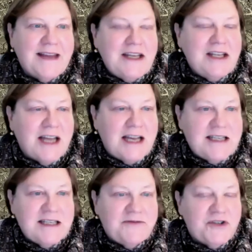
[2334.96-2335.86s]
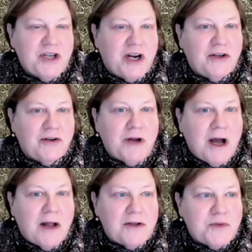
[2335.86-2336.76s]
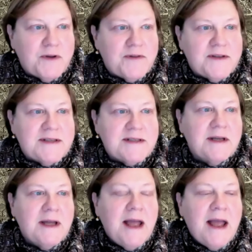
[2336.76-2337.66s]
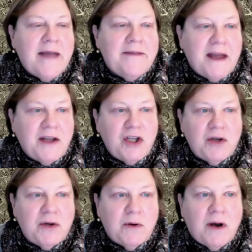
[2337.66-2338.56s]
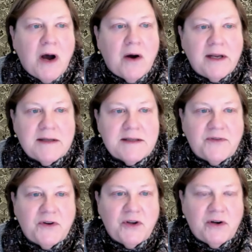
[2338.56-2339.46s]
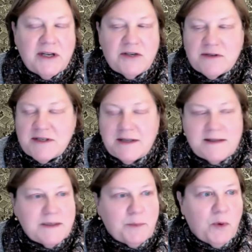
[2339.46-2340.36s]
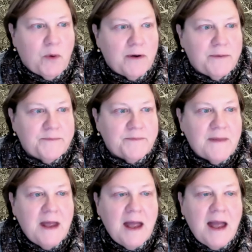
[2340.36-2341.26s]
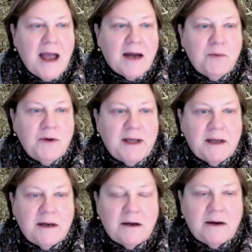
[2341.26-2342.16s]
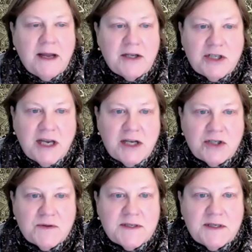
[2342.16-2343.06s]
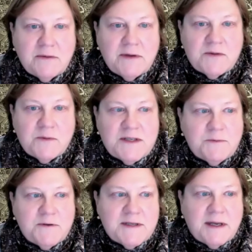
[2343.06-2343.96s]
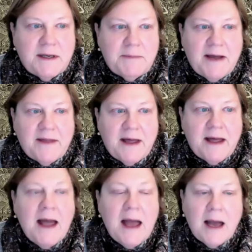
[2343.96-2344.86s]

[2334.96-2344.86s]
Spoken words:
you, Lacey, for sharing your knowledge with us. And thank you, audience, for your interest and support. How Did We Get Here educational series was presented by the High